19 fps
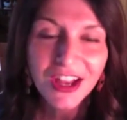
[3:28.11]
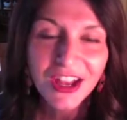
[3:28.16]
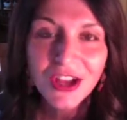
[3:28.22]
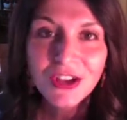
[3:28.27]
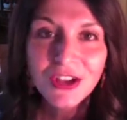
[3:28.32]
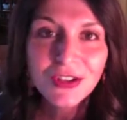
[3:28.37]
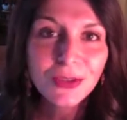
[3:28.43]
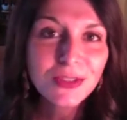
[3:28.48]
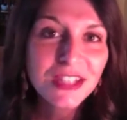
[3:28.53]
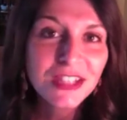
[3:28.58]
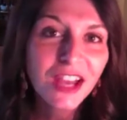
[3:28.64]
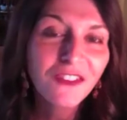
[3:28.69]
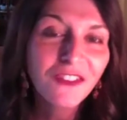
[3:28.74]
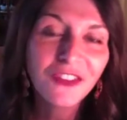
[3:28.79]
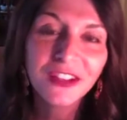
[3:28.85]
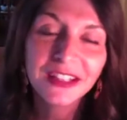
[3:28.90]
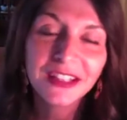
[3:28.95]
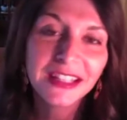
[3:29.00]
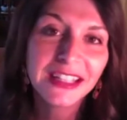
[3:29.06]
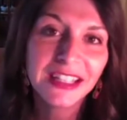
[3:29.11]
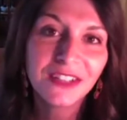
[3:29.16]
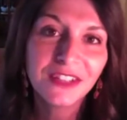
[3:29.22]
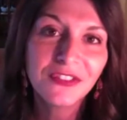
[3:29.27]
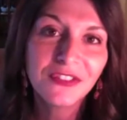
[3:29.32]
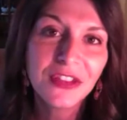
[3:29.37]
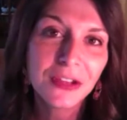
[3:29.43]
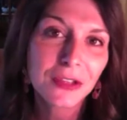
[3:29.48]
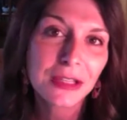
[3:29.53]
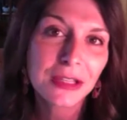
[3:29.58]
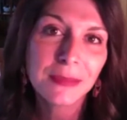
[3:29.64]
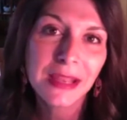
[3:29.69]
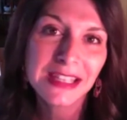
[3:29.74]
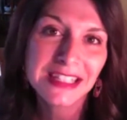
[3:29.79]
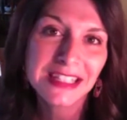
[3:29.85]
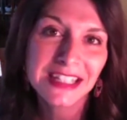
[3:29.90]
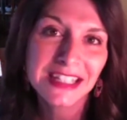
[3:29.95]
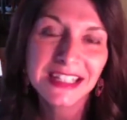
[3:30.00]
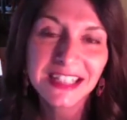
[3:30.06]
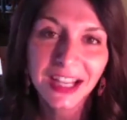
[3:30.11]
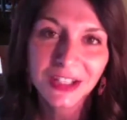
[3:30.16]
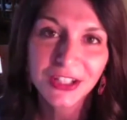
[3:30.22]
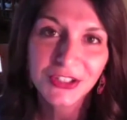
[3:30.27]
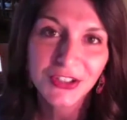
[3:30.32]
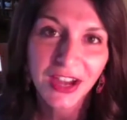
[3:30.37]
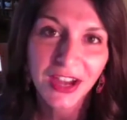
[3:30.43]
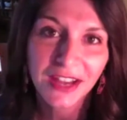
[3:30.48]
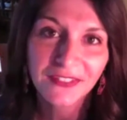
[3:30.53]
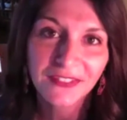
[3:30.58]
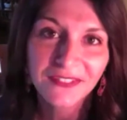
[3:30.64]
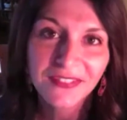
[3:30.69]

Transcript: So definitely give NeriumAD a test drive.